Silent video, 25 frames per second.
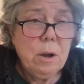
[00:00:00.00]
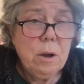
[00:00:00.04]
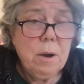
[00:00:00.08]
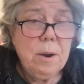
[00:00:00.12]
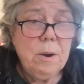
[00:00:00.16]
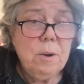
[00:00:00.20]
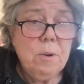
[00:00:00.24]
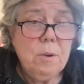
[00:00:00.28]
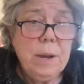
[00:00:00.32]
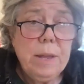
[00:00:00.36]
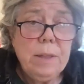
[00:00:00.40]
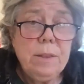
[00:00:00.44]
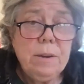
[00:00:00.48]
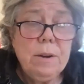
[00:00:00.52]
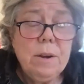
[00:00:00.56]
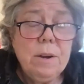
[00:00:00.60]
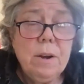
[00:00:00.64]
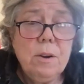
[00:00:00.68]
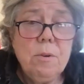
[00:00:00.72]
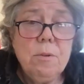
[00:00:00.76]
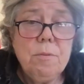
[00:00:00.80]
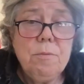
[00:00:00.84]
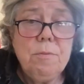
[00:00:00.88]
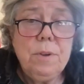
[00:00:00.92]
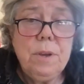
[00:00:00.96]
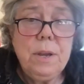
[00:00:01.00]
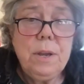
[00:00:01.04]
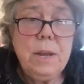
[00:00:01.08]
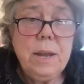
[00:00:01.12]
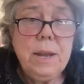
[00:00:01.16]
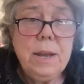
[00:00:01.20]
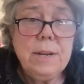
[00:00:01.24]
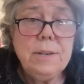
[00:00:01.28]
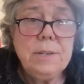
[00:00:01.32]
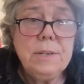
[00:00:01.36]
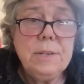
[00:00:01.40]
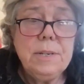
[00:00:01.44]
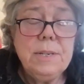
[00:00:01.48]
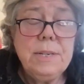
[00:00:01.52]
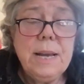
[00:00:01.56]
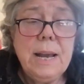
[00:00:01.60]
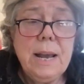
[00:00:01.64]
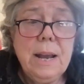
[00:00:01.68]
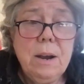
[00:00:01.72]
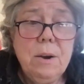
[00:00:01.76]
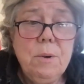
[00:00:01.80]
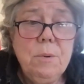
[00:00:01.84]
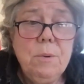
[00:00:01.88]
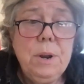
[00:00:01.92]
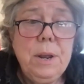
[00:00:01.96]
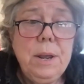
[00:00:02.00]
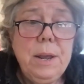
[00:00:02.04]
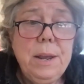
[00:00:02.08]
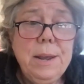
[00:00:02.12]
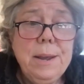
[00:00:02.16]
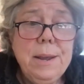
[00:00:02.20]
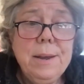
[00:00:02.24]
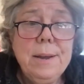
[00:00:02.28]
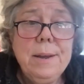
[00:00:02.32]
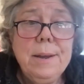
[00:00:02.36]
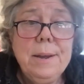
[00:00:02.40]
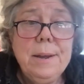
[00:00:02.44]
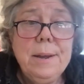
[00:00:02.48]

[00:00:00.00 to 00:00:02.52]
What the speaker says: autoethnography as a townie